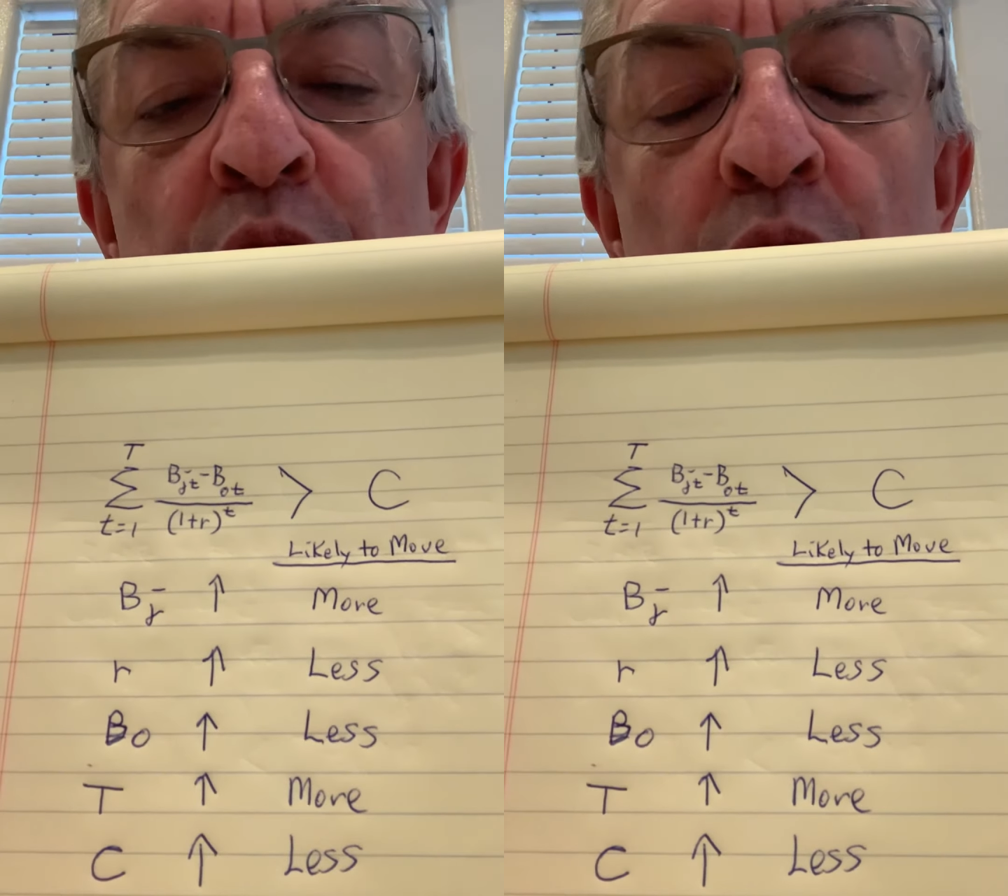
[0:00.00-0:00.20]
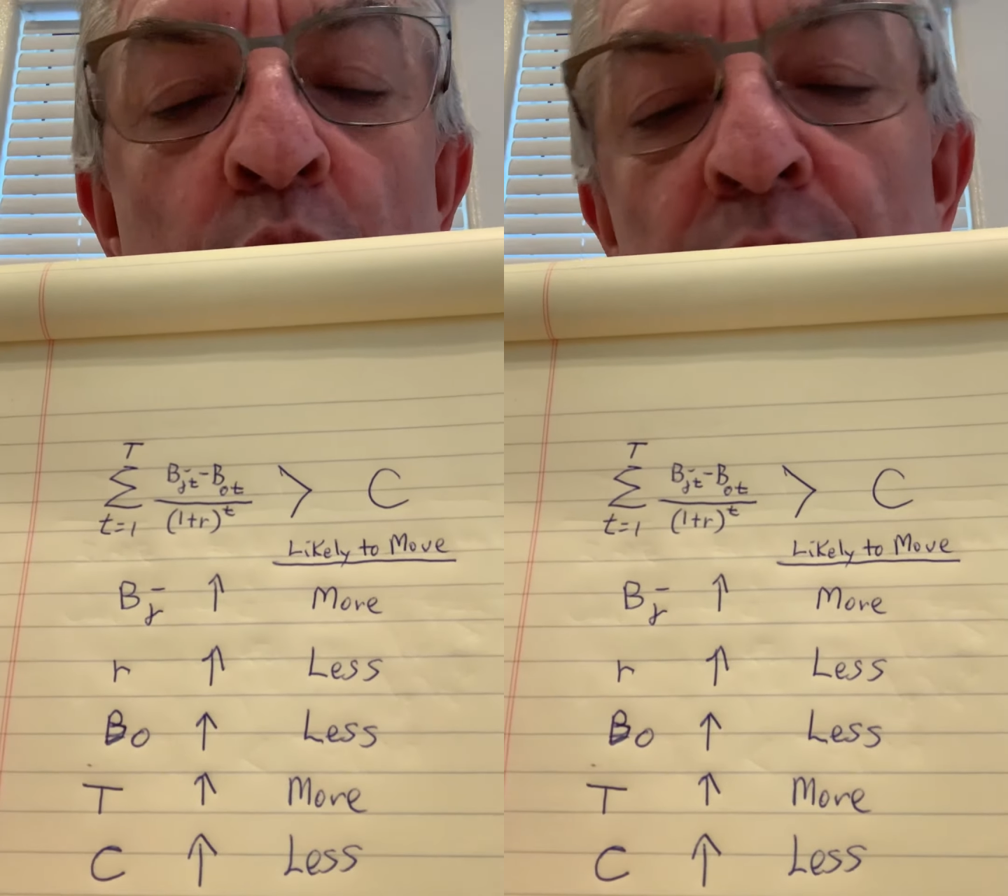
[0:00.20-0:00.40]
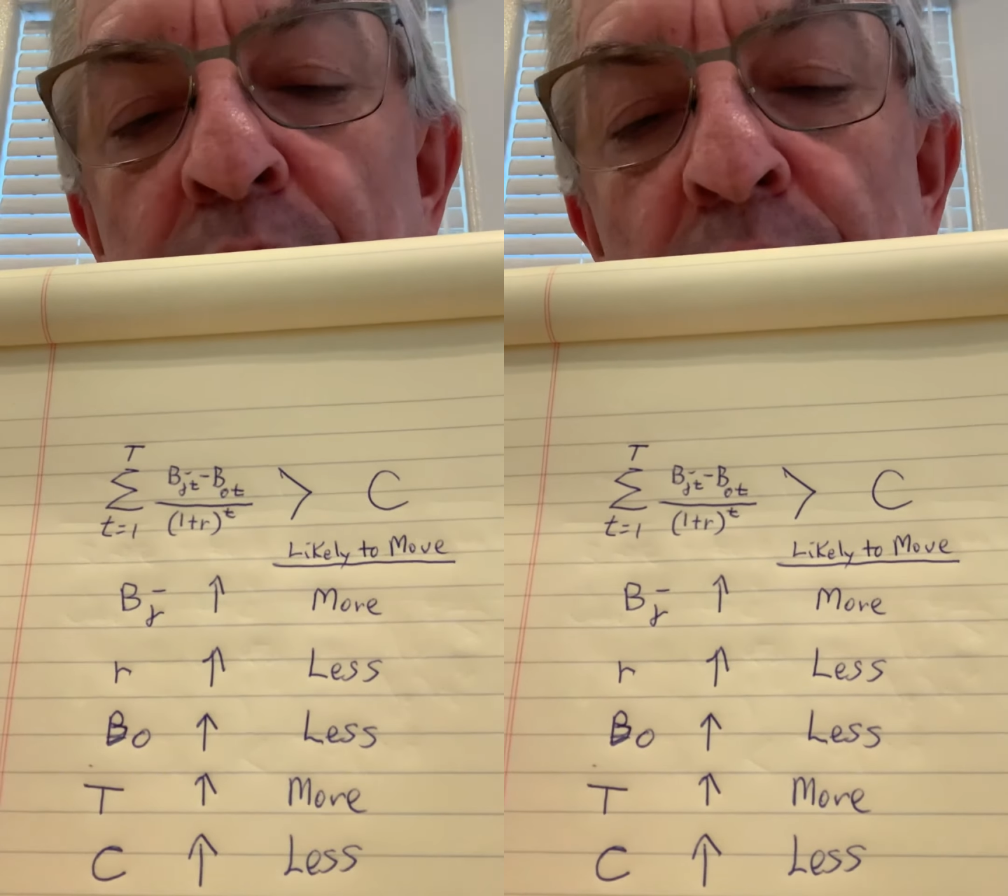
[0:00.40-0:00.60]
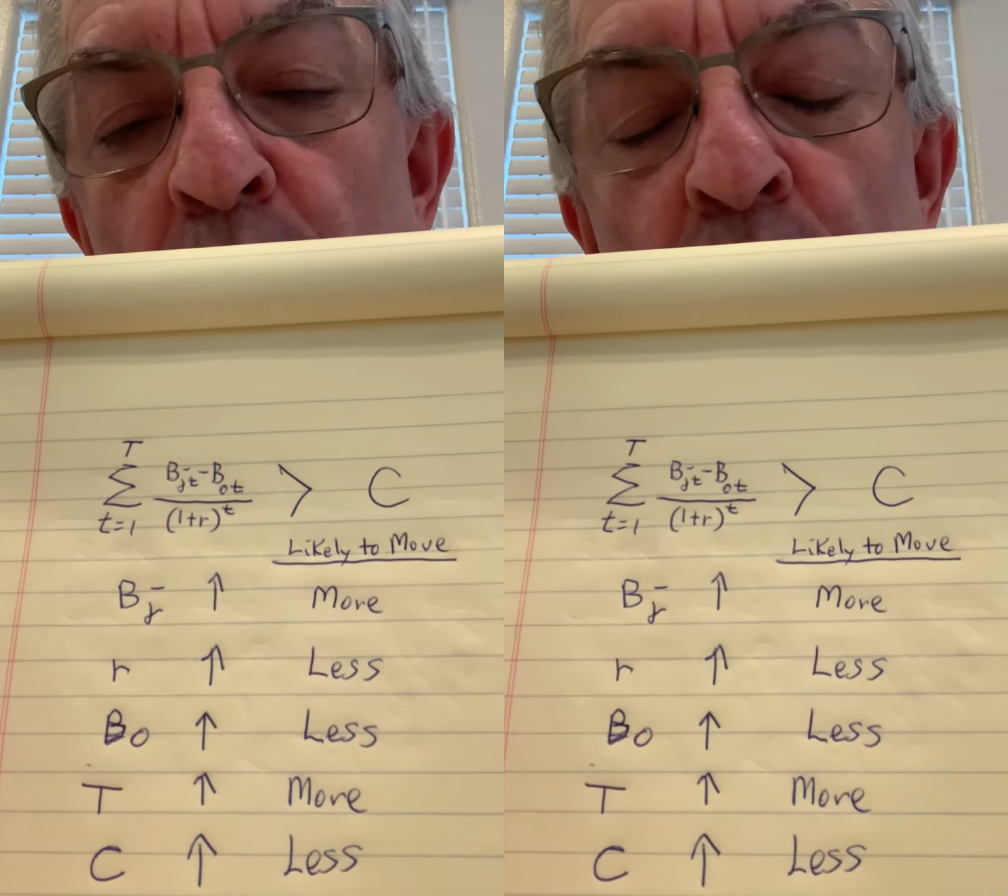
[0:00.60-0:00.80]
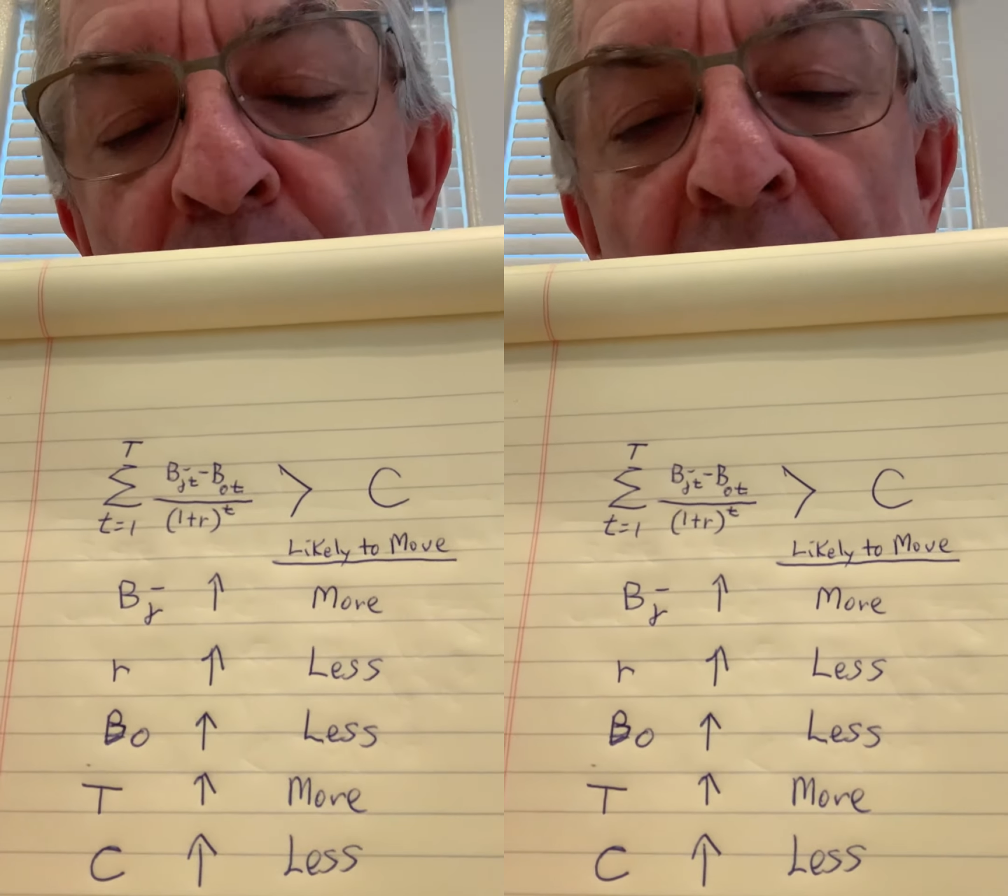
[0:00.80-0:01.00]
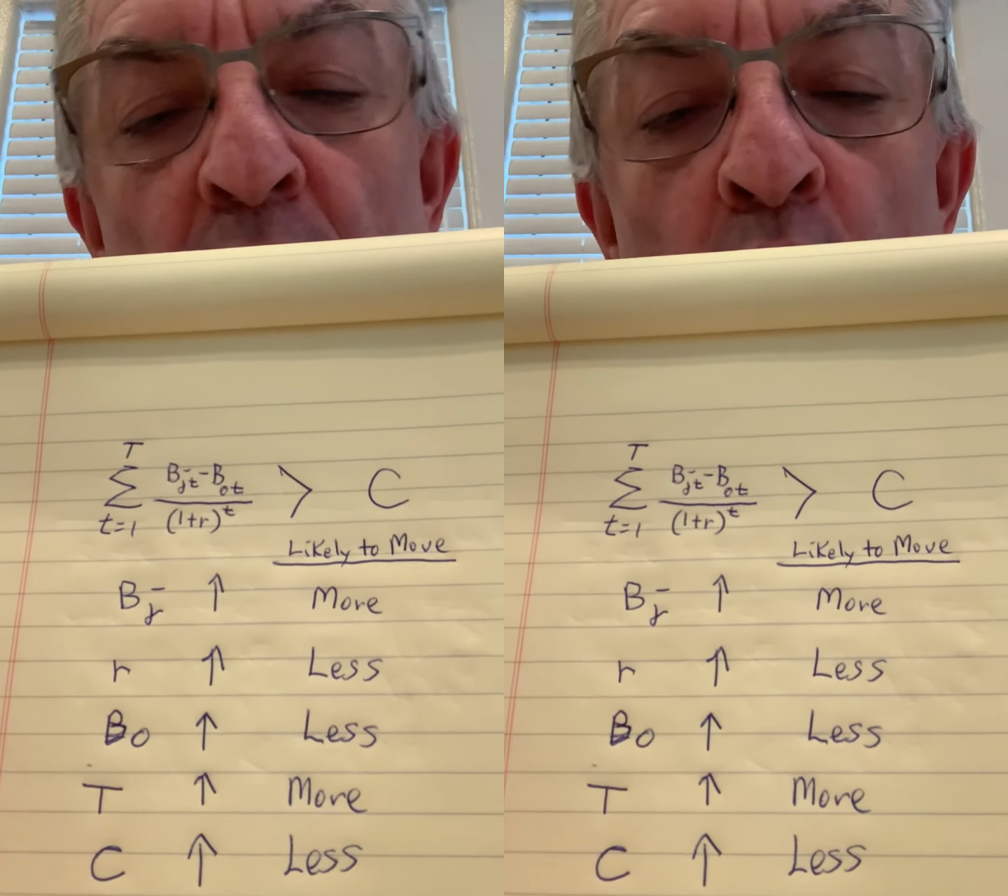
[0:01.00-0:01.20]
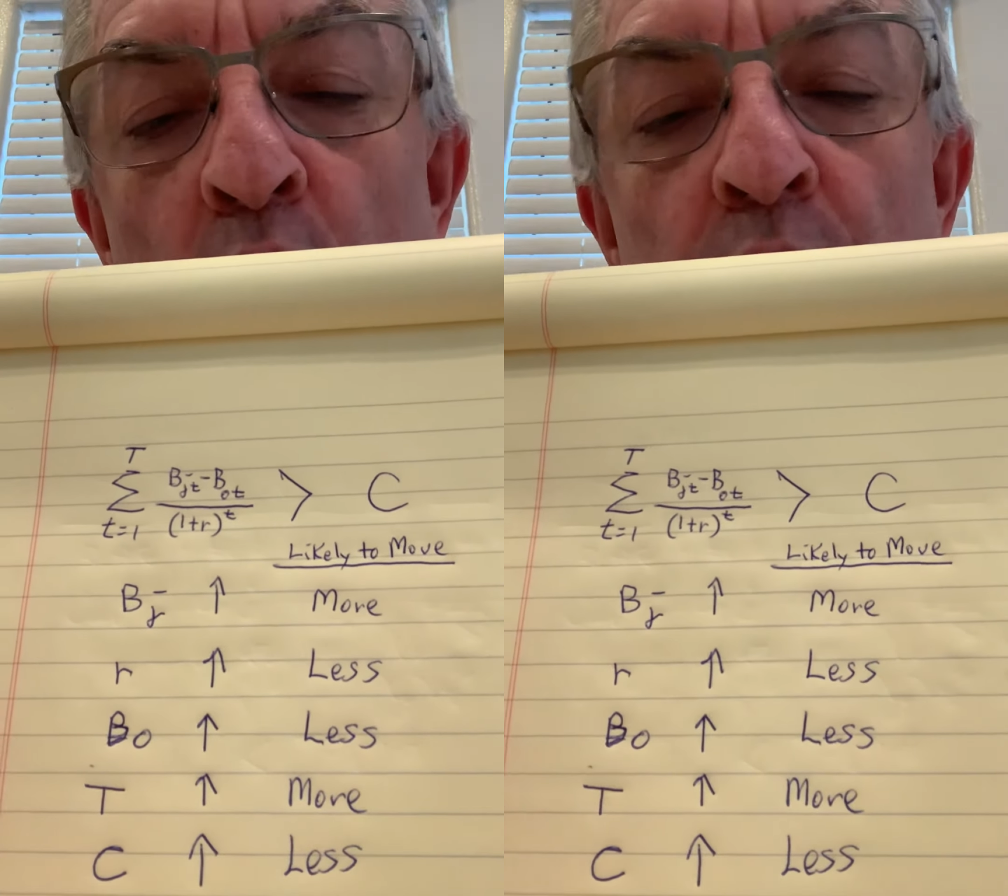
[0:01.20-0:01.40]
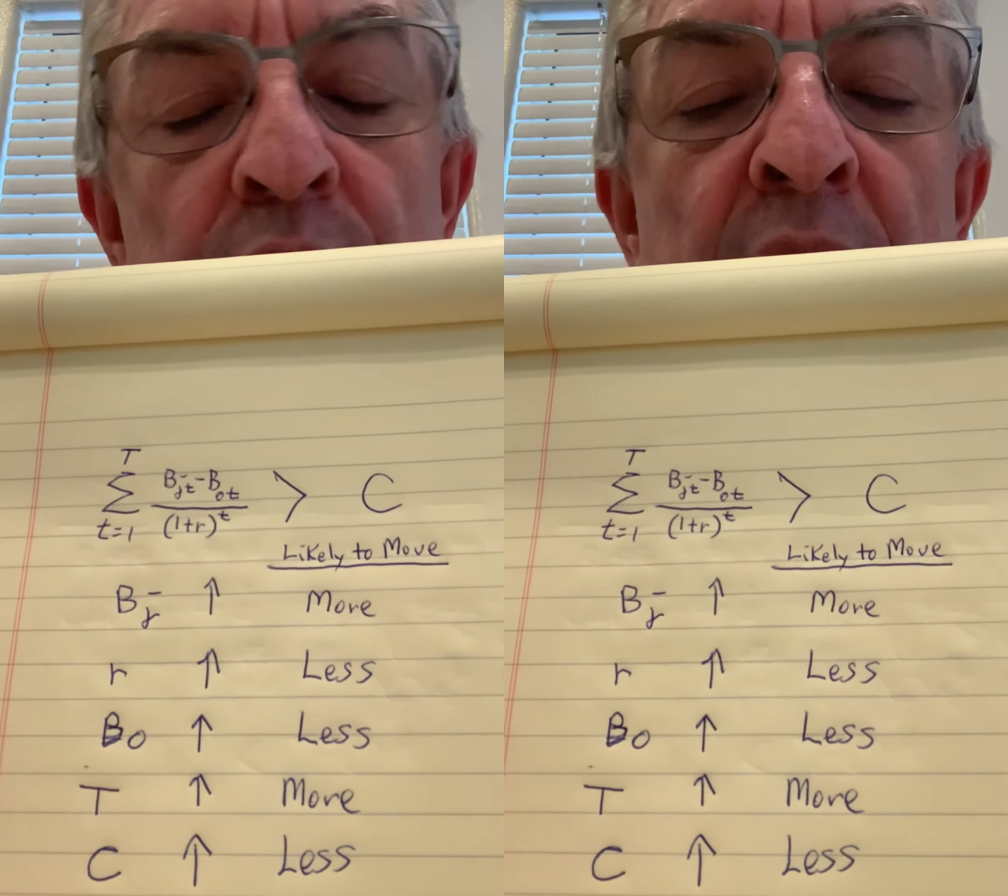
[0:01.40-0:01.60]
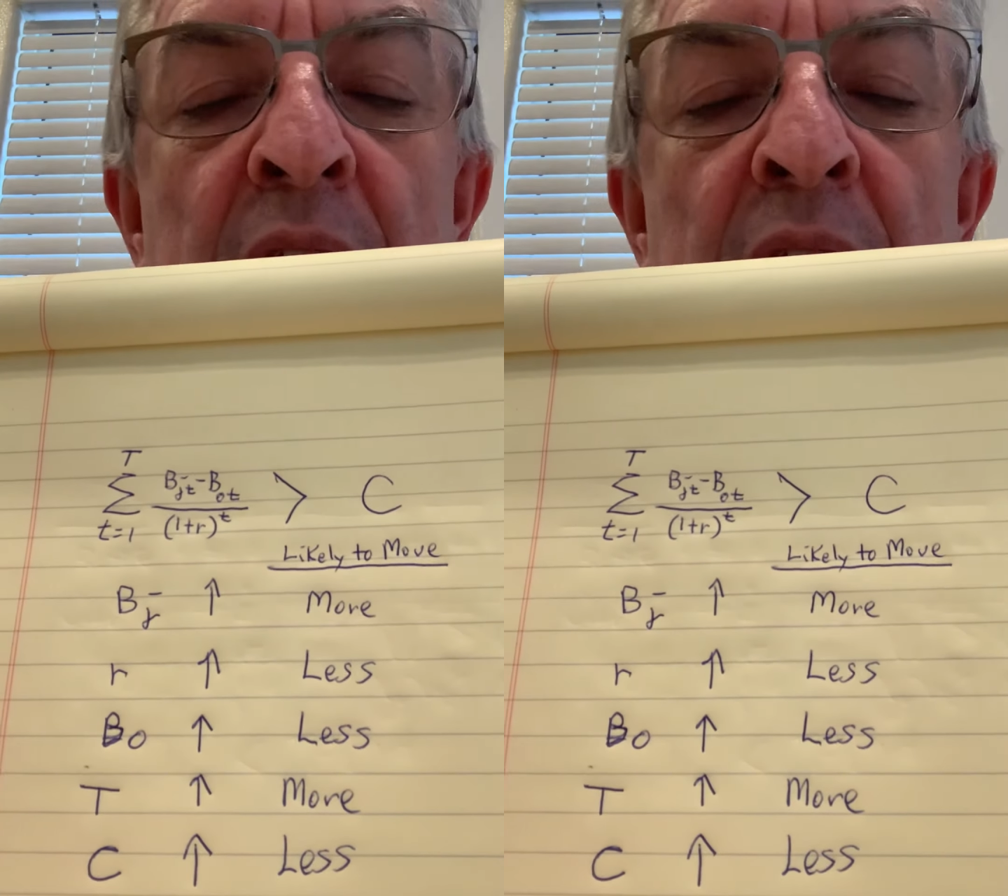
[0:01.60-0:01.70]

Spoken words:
or BO